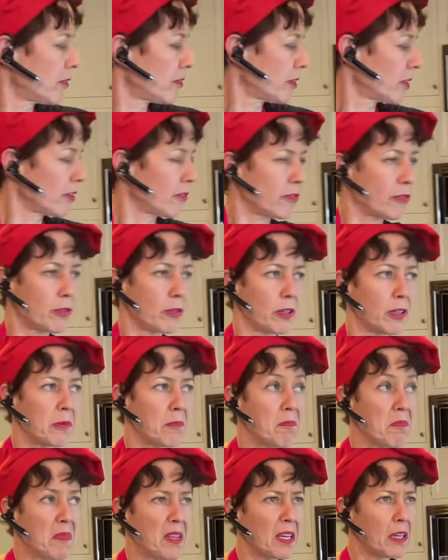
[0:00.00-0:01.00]
it for
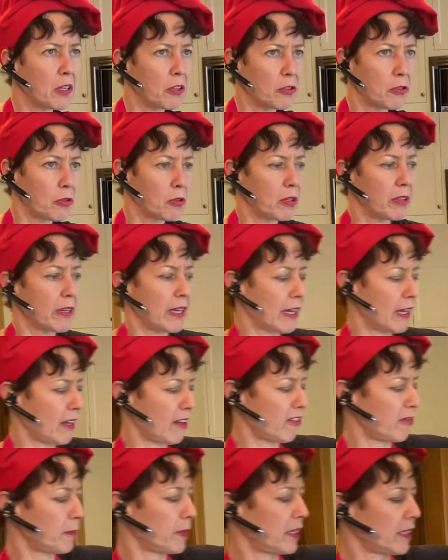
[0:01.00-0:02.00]
2.5
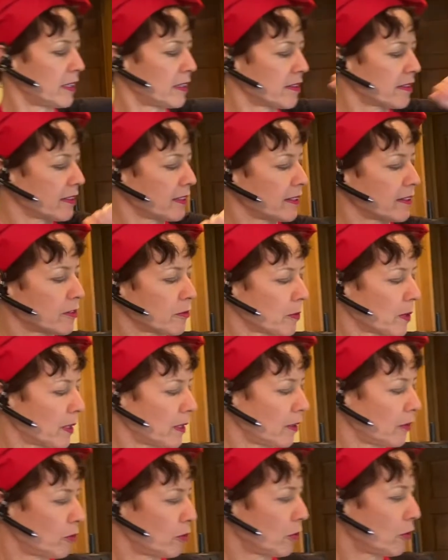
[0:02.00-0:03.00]
minutes, and it's ready
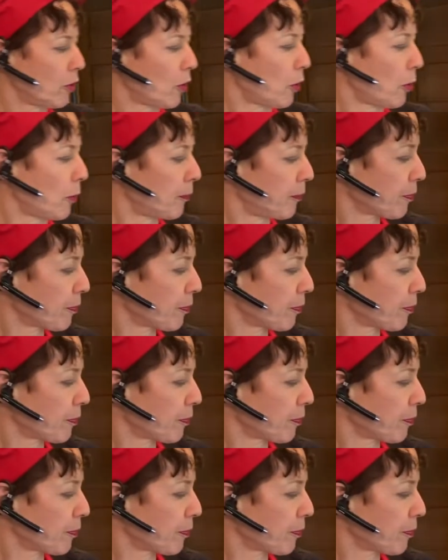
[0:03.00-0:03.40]
to go.